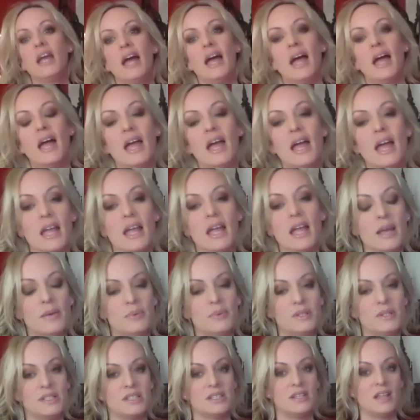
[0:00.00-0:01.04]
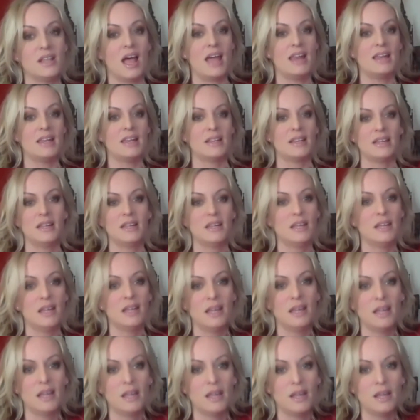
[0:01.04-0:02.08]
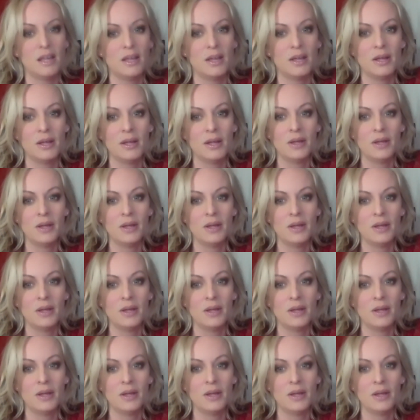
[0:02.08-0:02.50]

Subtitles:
How did you end up